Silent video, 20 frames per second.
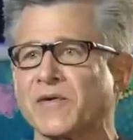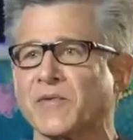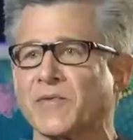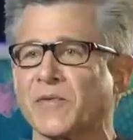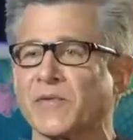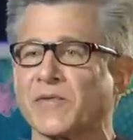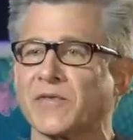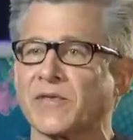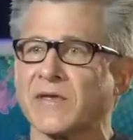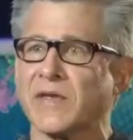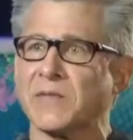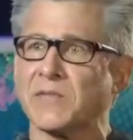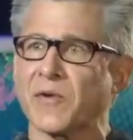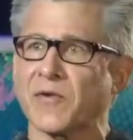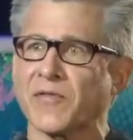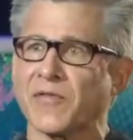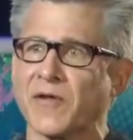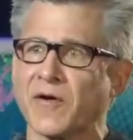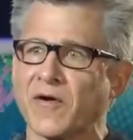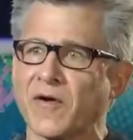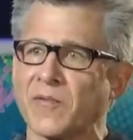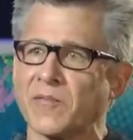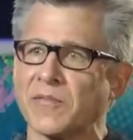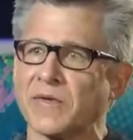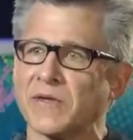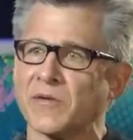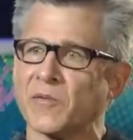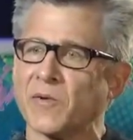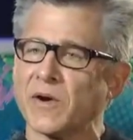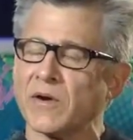with
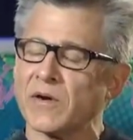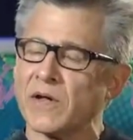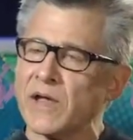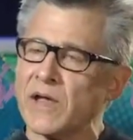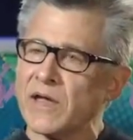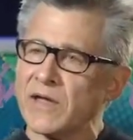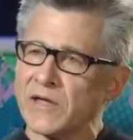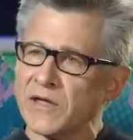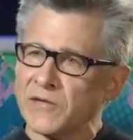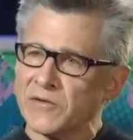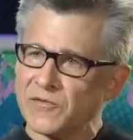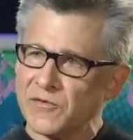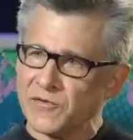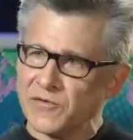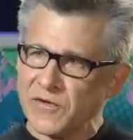chemotherapy, where you just